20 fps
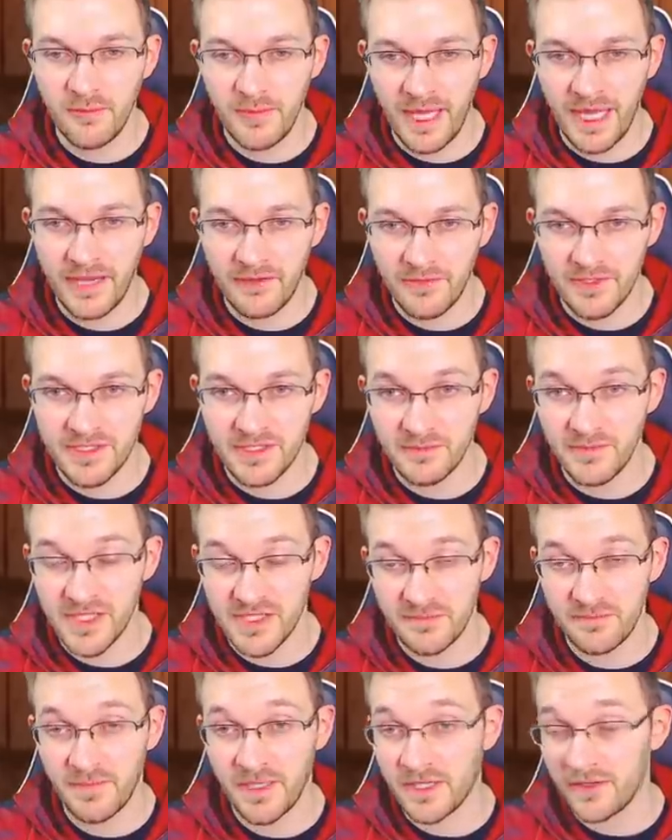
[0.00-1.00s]
back, which is
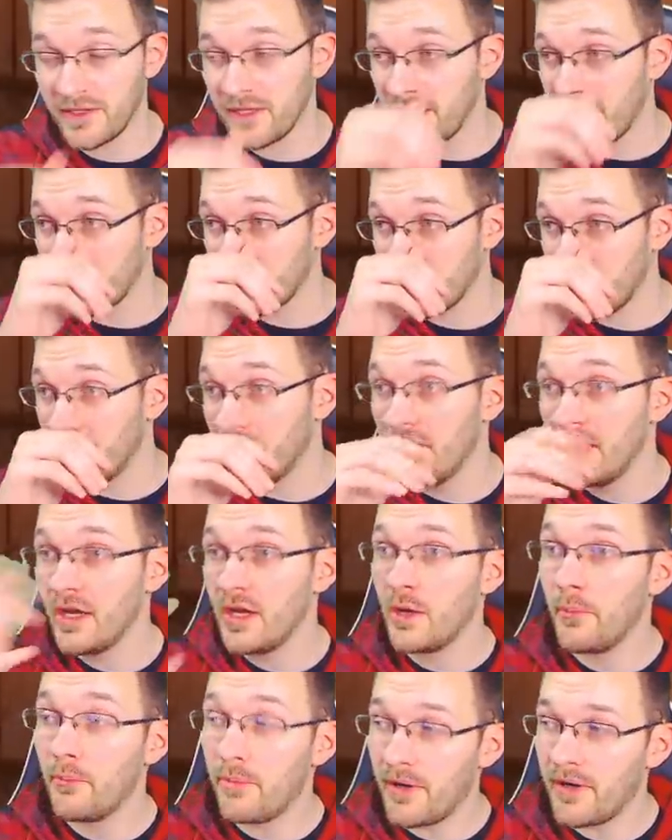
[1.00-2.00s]
much better than like the
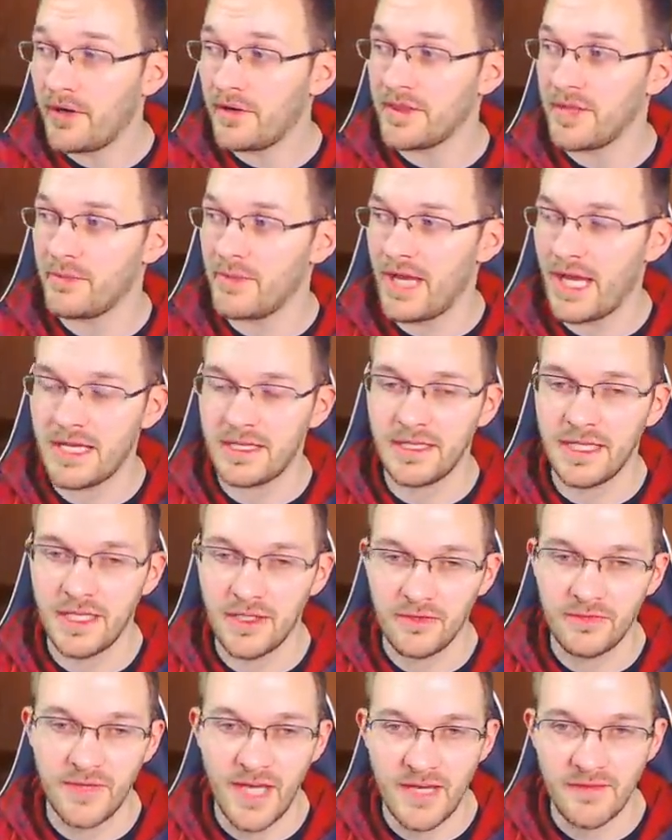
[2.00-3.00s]
ball that we had in
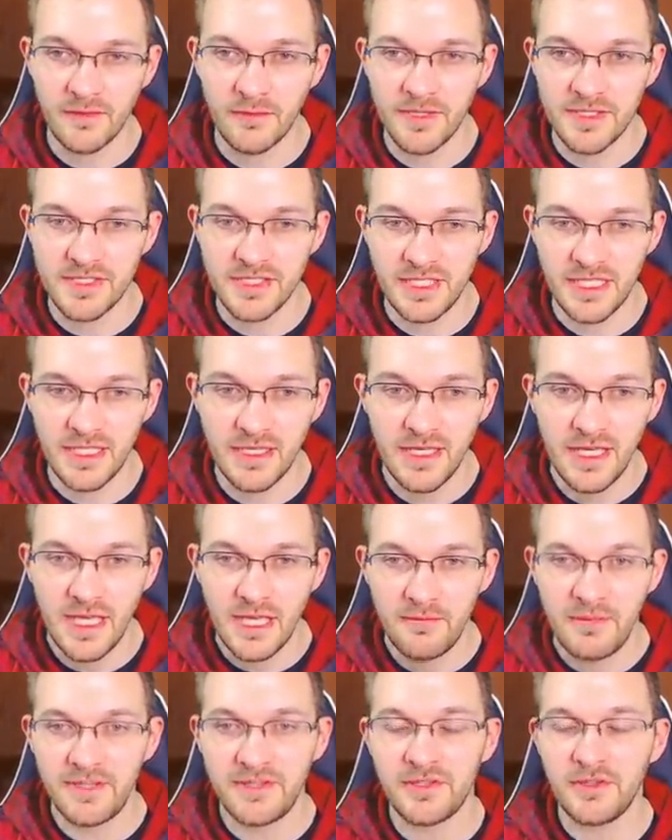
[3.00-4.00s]
Halo 5 originally.
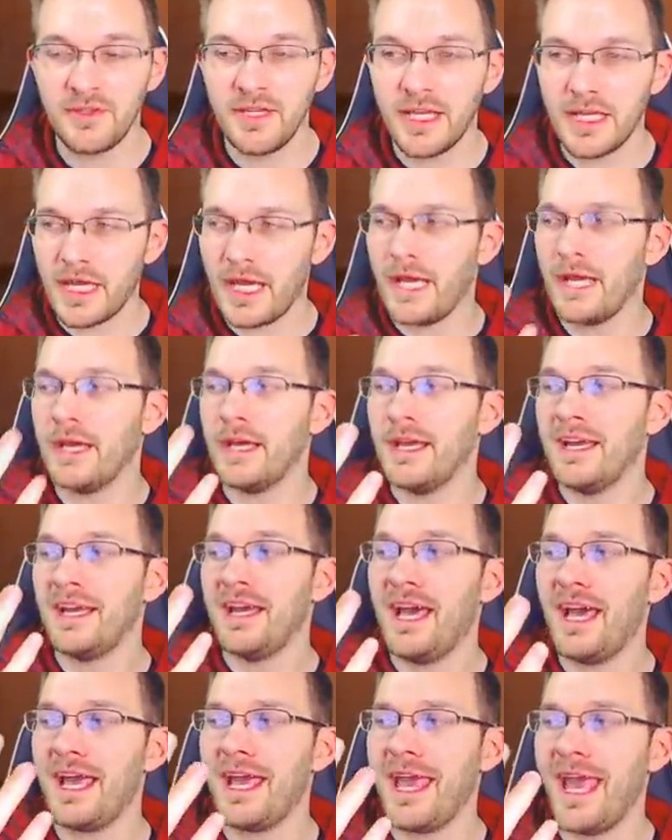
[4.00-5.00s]
We assume like a,
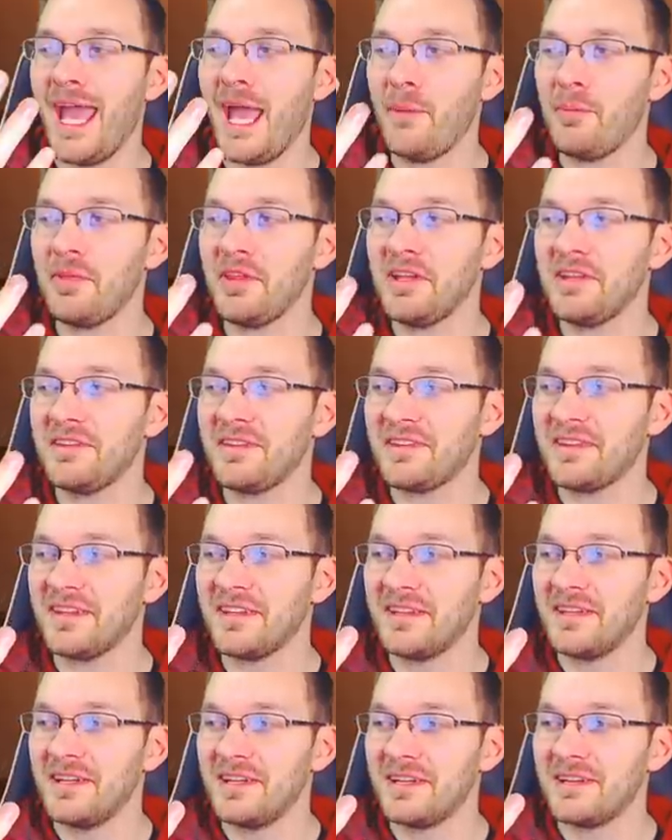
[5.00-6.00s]
a Hamlet
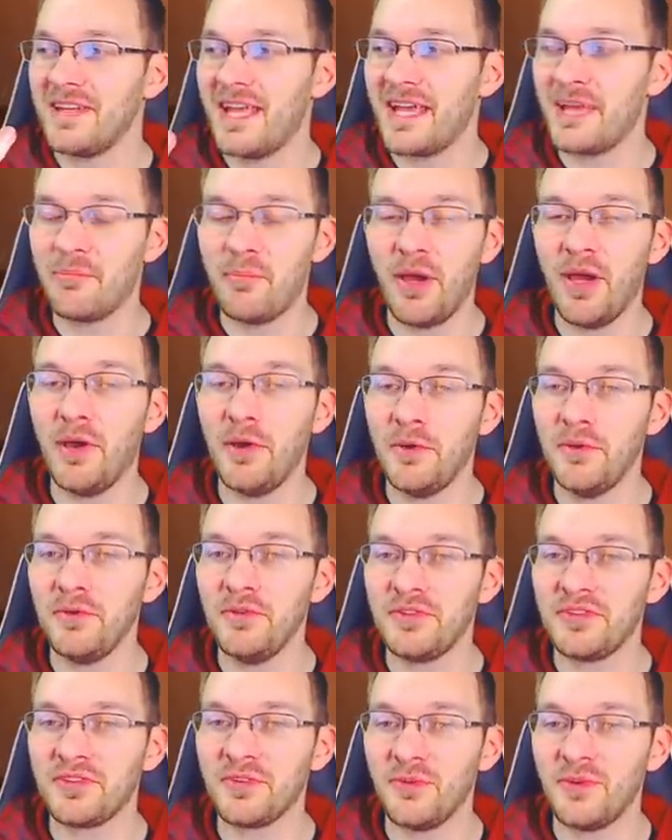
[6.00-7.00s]
like
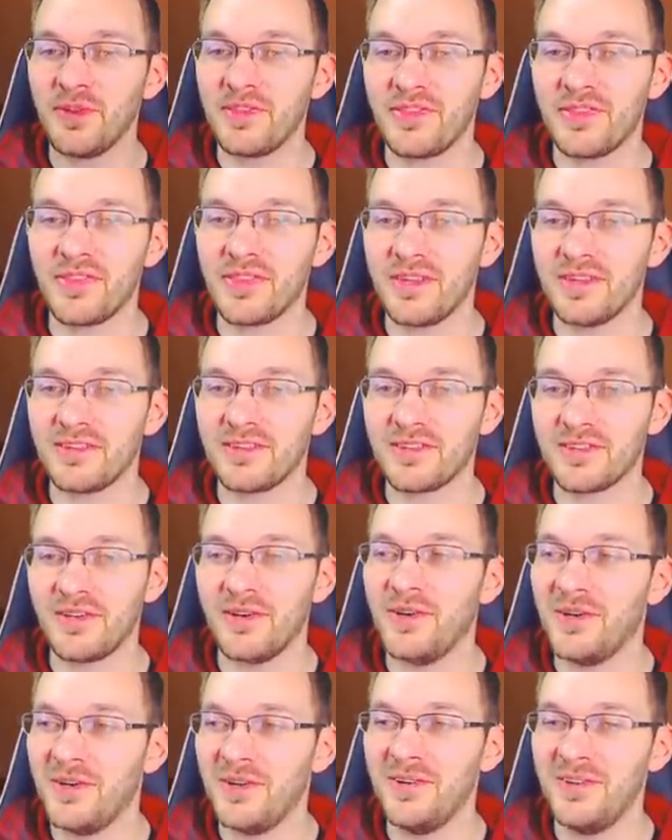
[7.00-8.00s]
pose with the
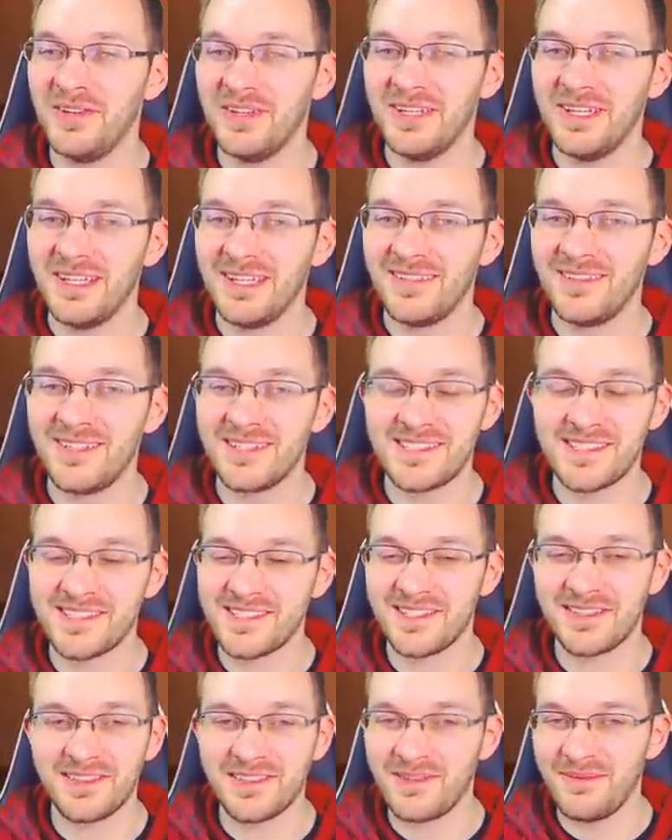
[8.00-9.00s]
skull which is
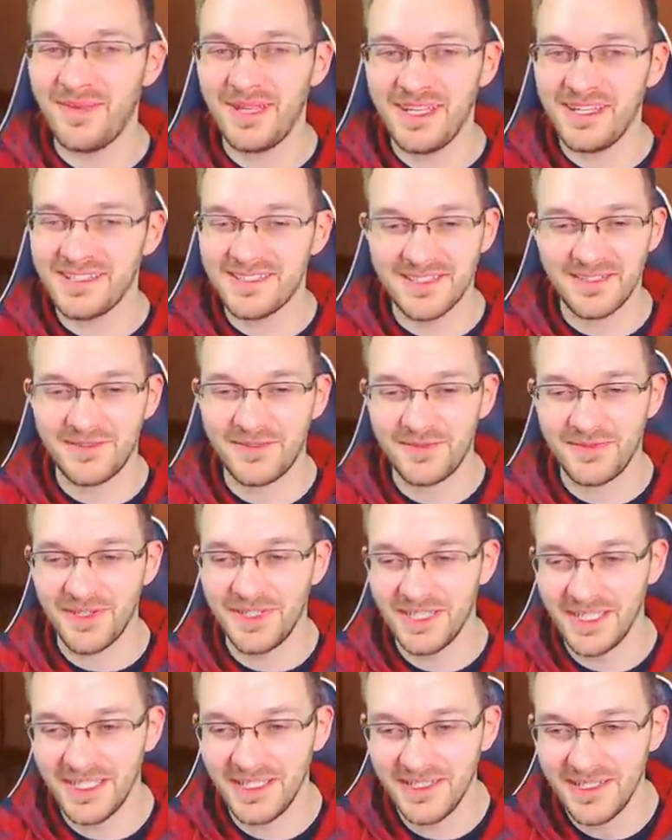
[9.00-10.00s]
just, to me, it's just
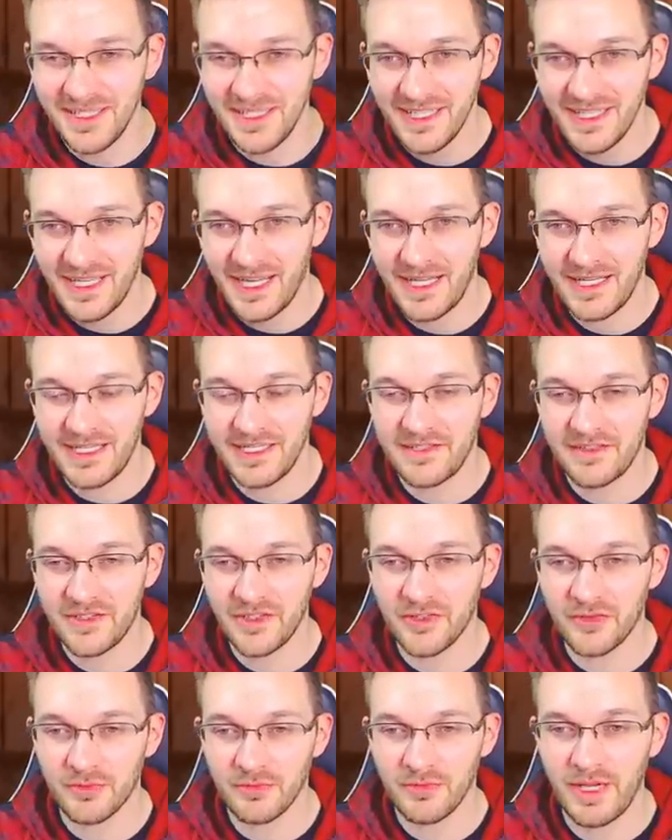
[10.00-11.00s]
funny. And he just
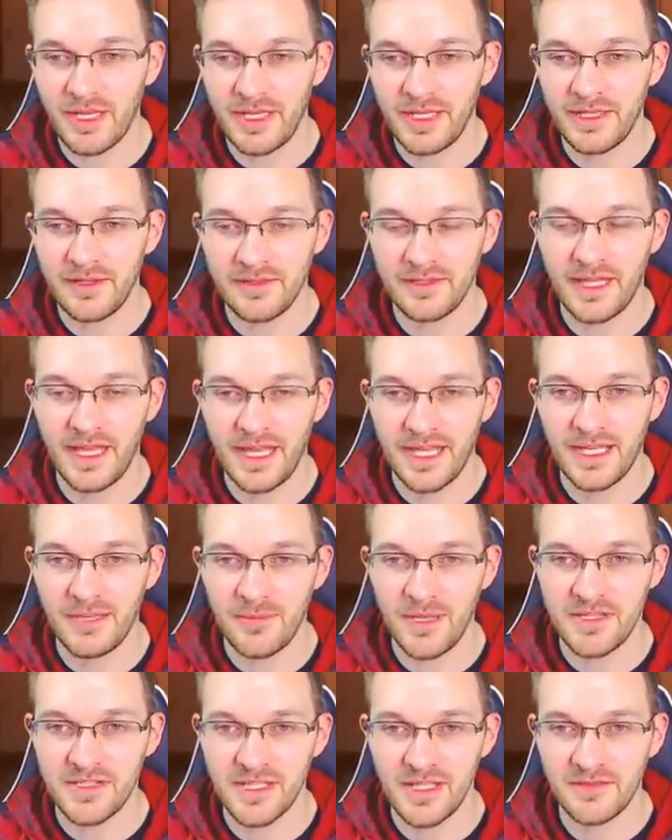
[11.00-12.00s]
goes right into the
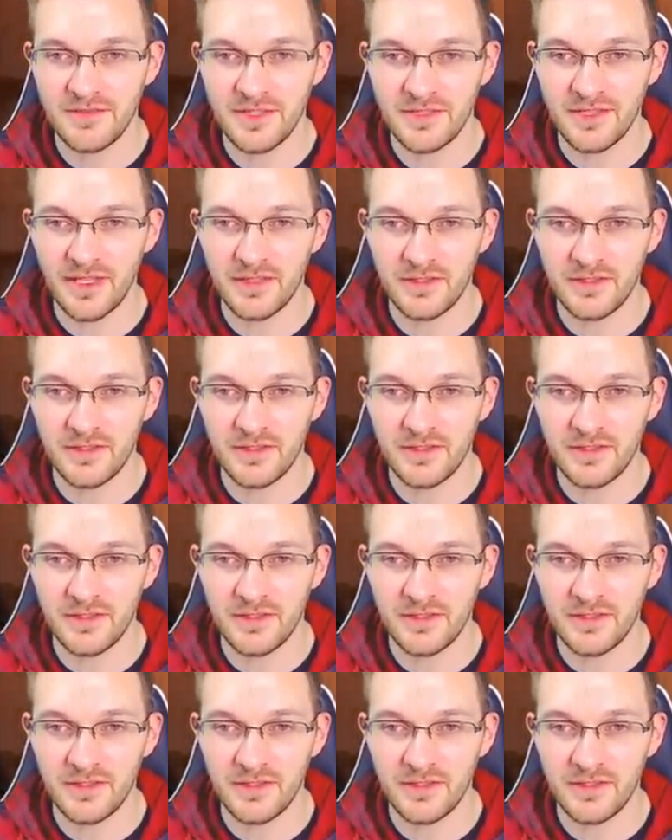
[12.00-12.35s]
animation of just like